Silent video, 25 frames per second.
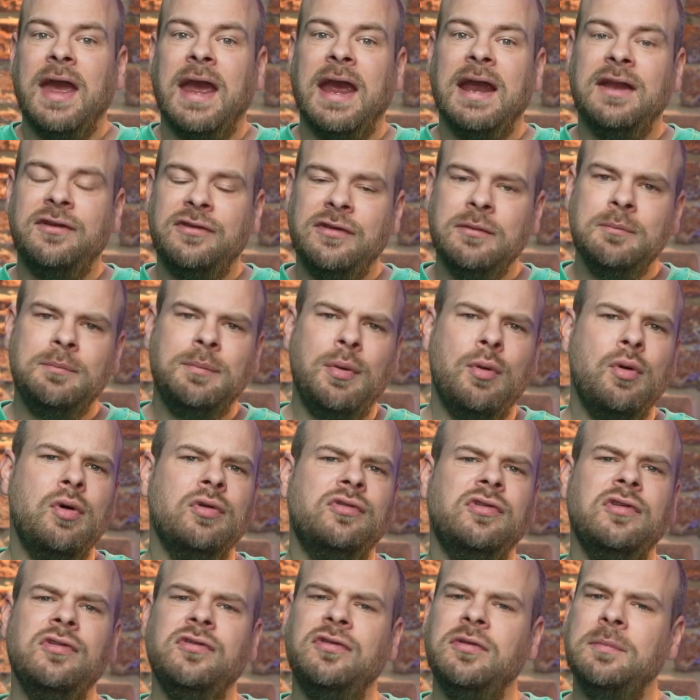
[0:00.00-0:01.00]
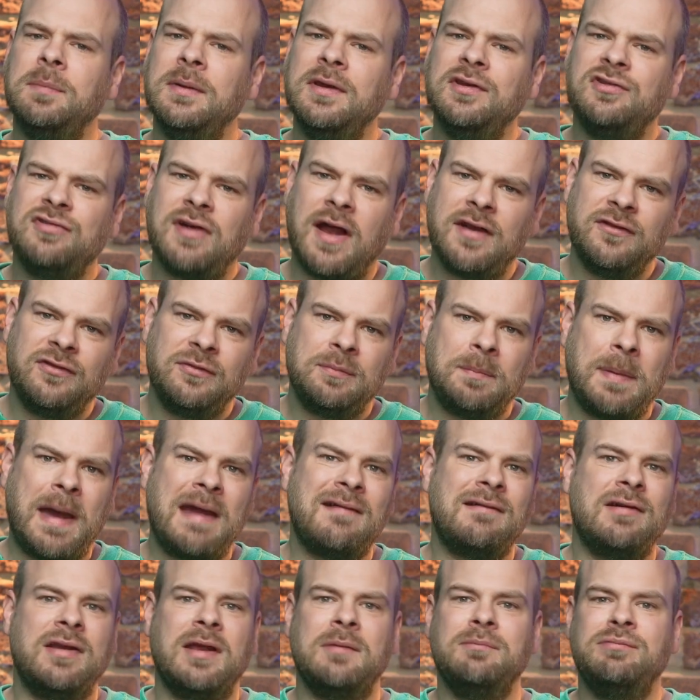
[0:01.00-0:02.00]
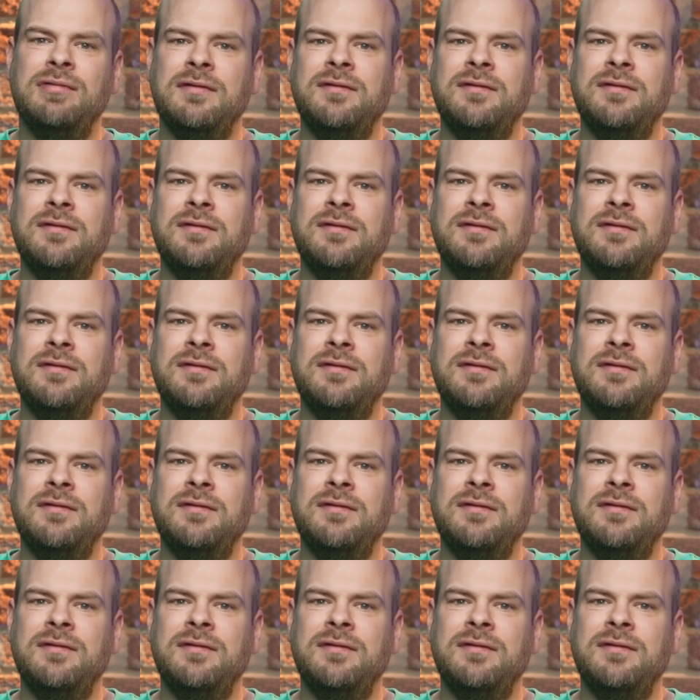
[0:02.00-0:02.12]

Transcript: it's important to be transparent and